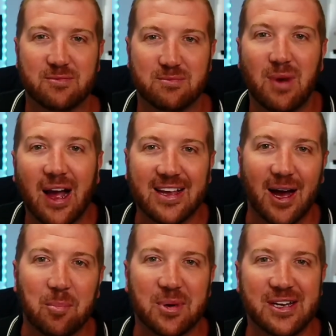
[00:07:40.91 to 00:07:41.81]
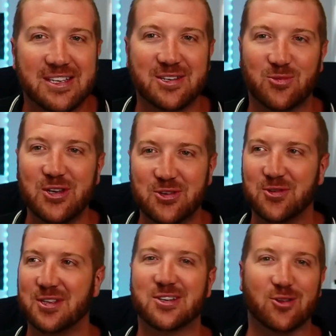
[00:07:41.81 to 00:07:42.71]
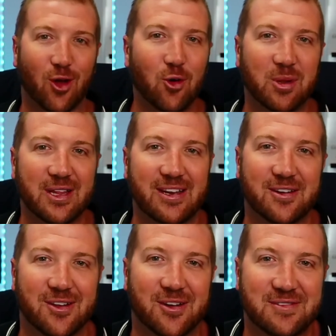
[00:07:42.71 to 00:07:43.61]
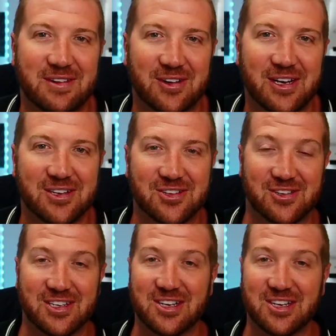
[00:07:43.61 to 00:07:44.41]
my companies is we do this globally in a lot of different industries,